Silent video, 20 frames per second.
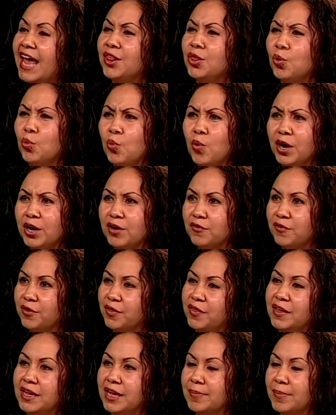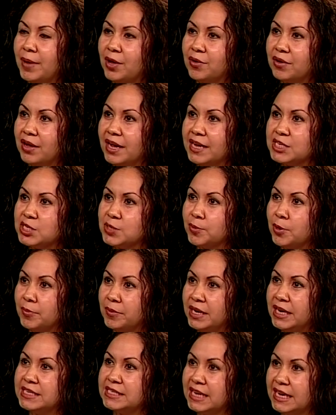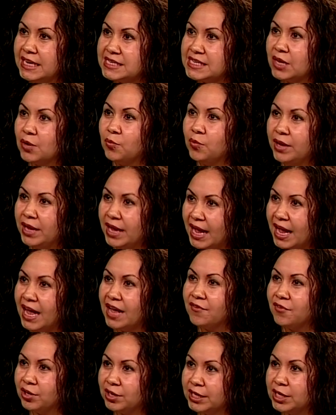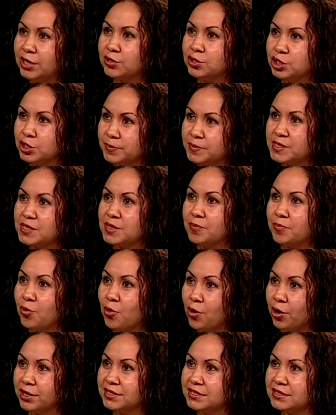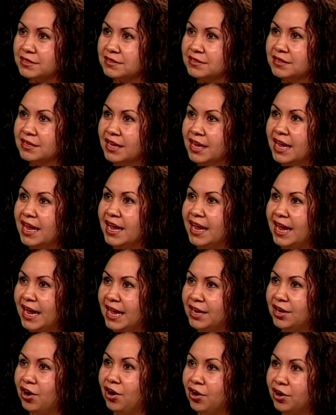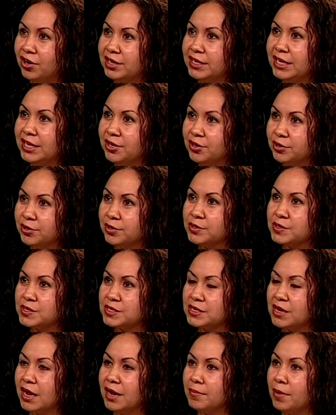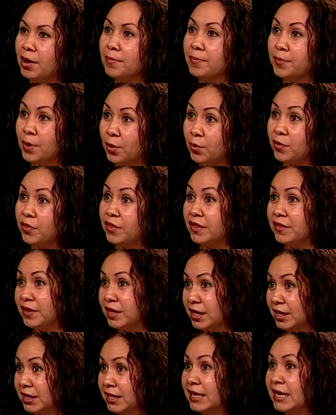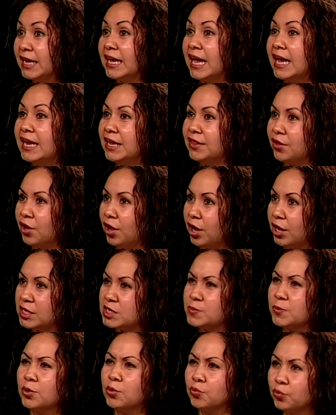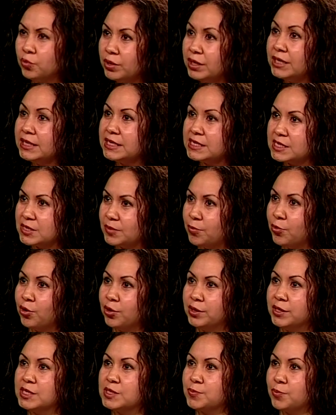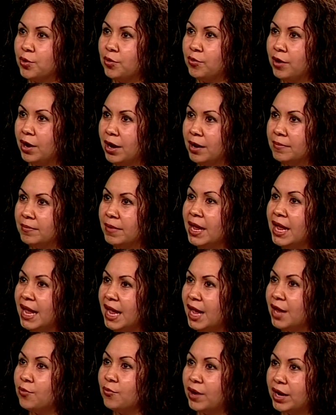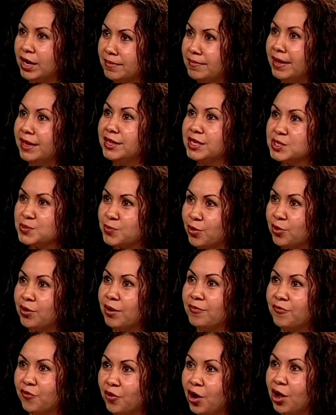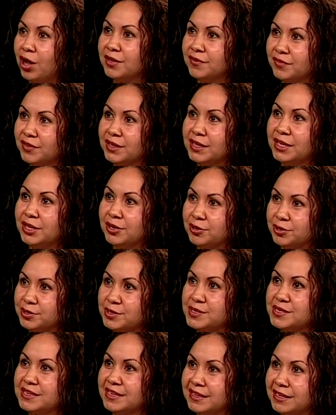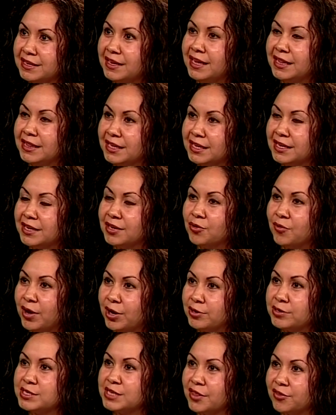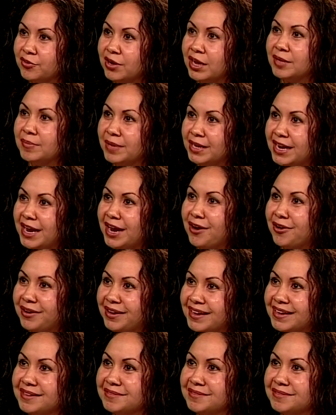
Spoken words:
And the wonderful thing about Kaiser Permanente is that we have our leadership support. And our leaders, both in the clinic and in the hospital, really support this program and recommend this program for all of the leaders in the greater southern Alameda area.